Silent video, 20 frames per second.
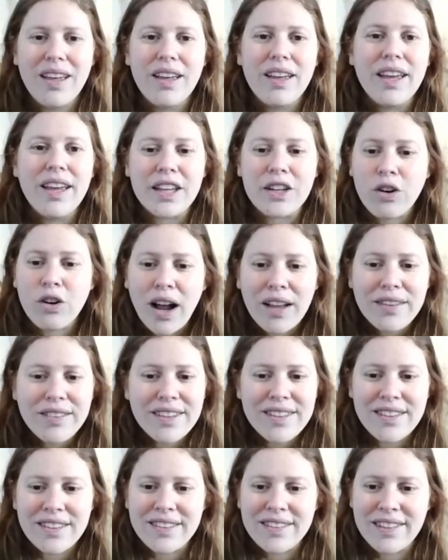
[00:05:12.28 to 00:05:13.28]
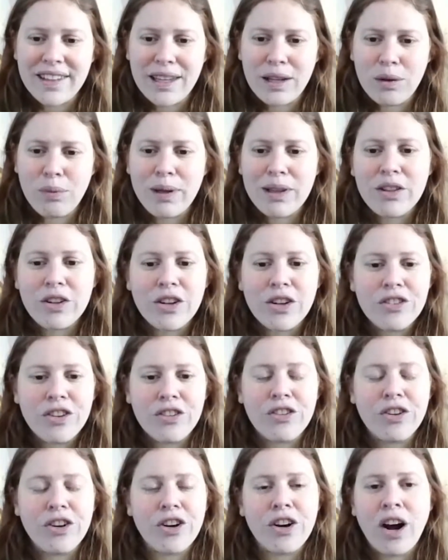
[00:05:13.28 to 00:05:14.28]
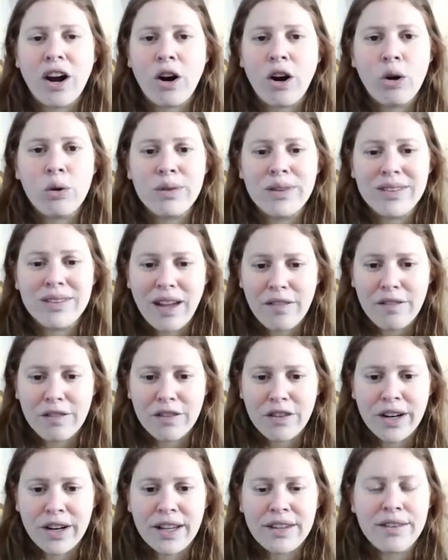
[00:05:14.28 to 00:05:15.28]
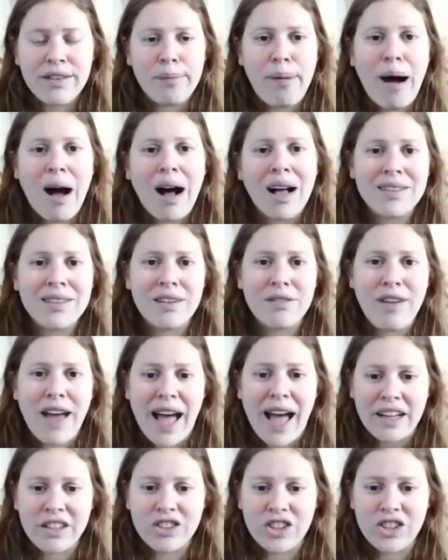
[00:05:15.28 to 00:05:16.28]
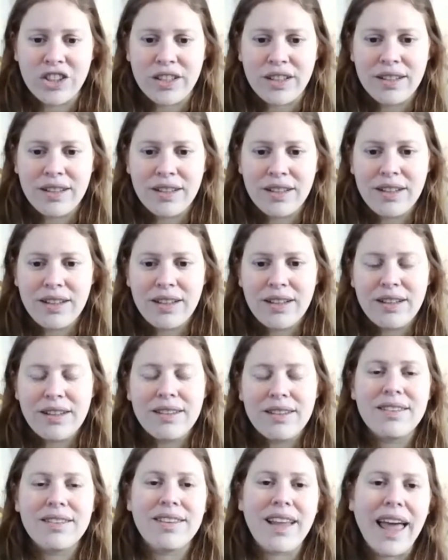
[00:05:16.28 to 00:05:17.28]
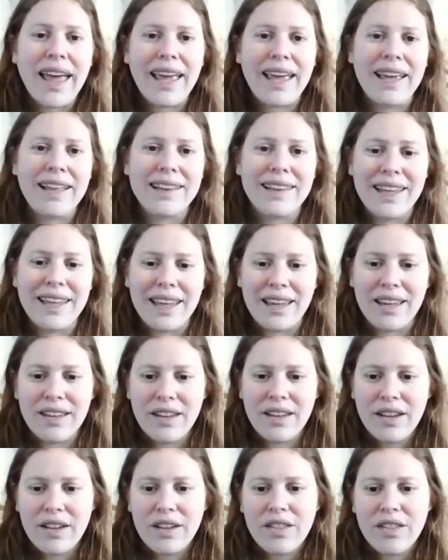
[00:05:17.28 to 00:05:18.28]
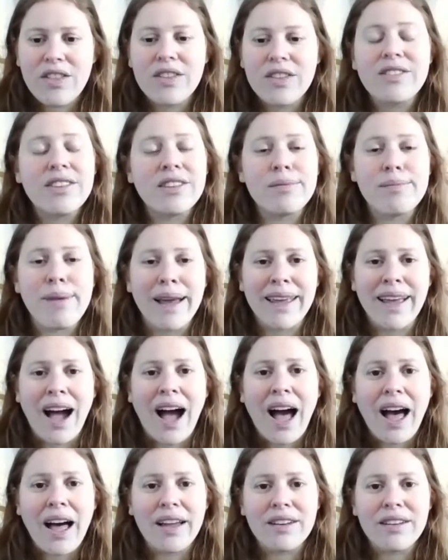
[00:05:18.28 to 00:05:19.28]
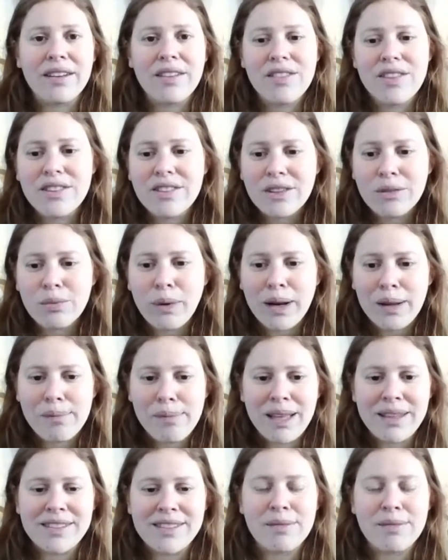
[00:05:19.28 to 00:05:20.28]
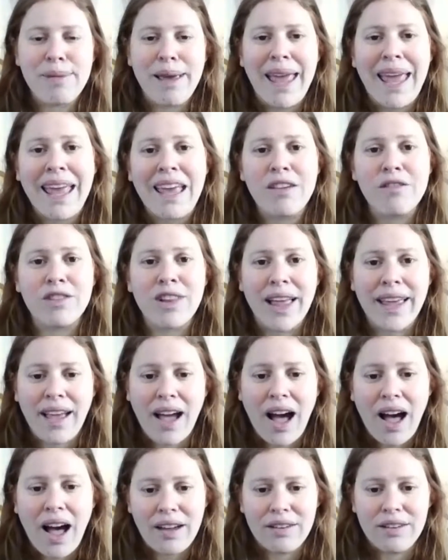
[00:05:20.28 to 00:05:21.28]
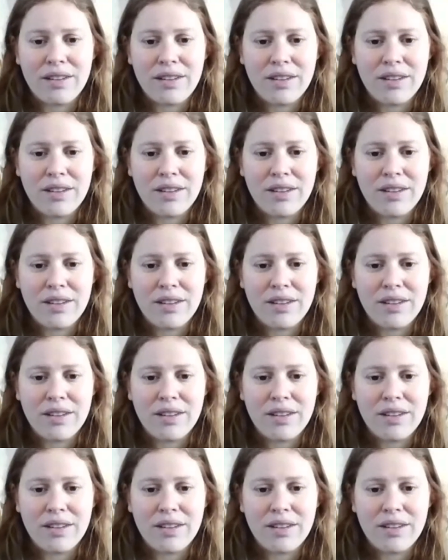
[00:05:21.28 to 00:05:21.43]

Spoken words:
In crossing the sea, we learn to turn our own suffering into positive action. Ze Eli, this is my God. This is what it means to behave like God.